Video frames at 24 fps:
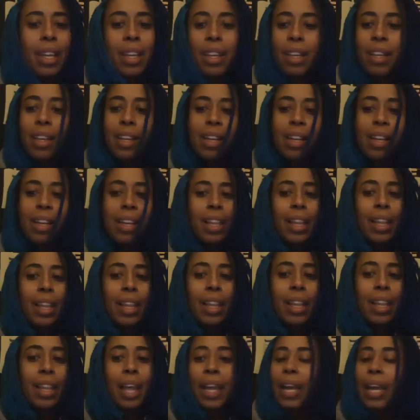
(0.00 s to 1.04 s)
Like, I'm
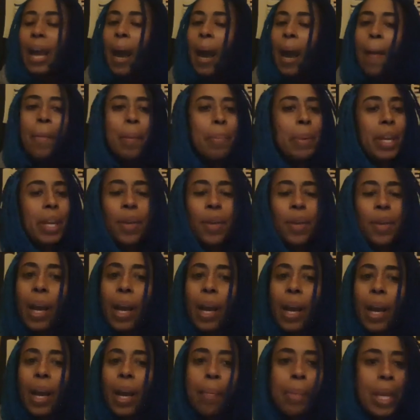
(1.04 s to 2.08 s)
a big
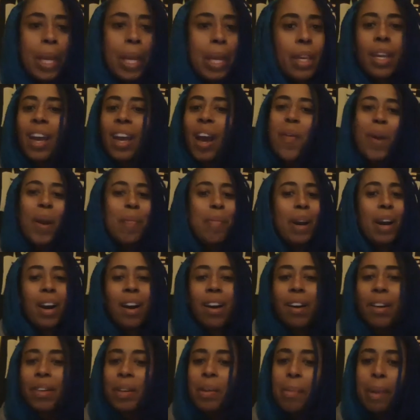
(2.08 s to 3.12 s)
crybaby. I wear my
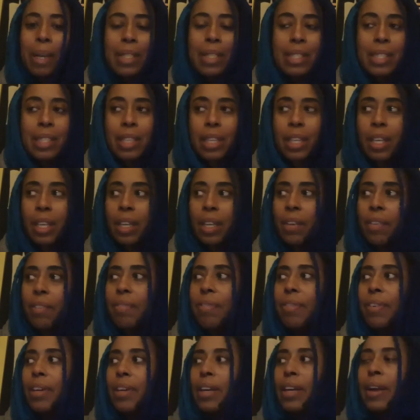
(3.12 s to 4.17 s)
heart on my sleeve.
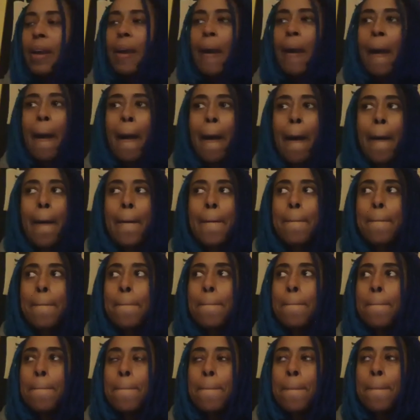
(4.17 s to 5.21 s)
I'm
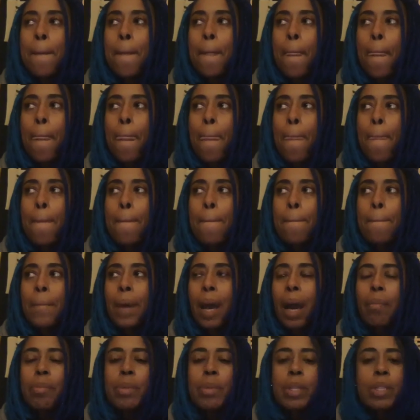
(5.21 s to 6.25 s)

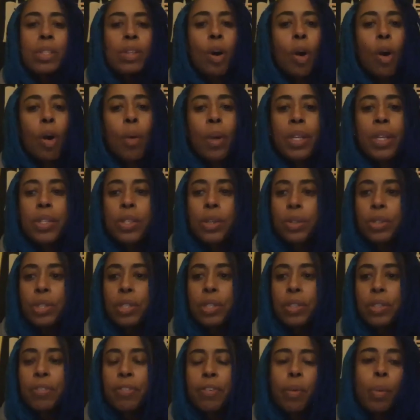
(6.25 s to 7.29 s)
just always
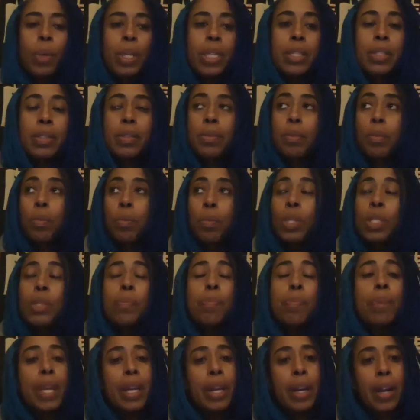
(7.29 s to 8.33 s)
searching for what's
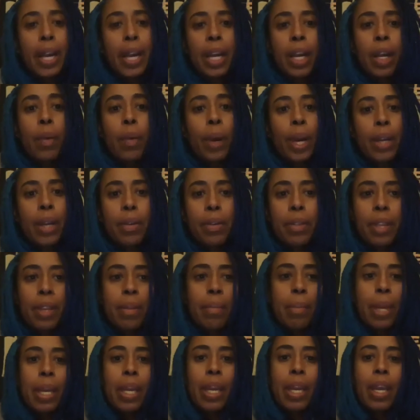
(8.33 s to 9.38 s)
bigger and greater than
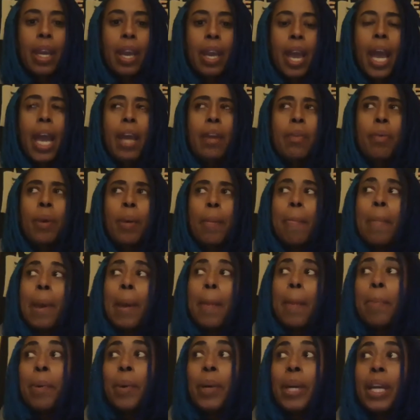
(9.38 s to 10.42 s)
me. And
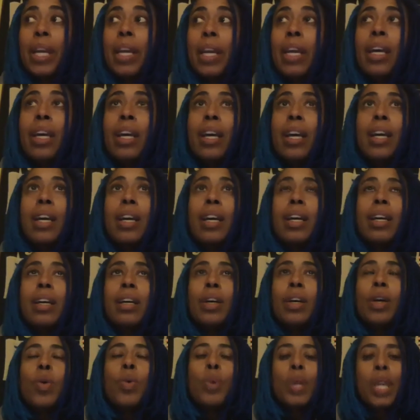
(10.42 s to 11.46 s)
remembering
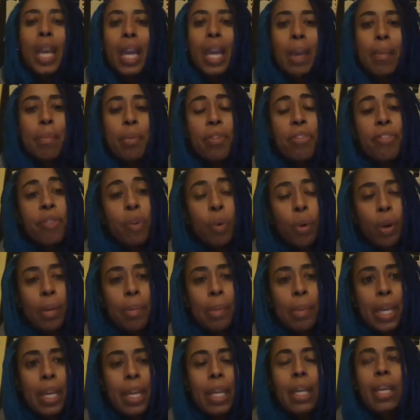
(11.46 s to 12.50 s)
who came before
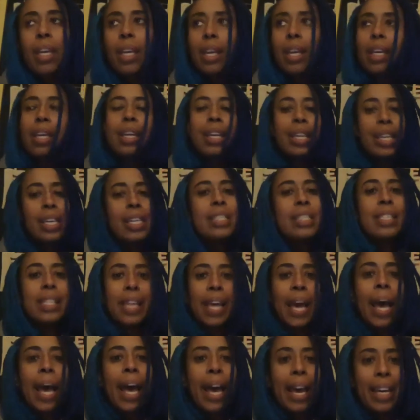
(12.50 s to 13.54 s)
me is
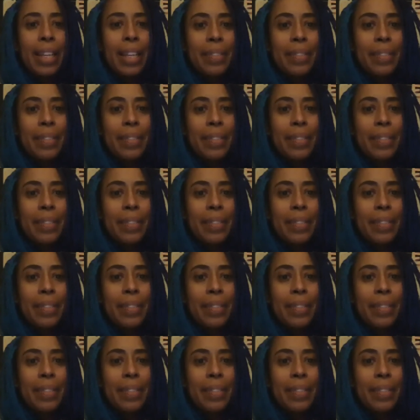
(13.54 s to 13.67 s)
that.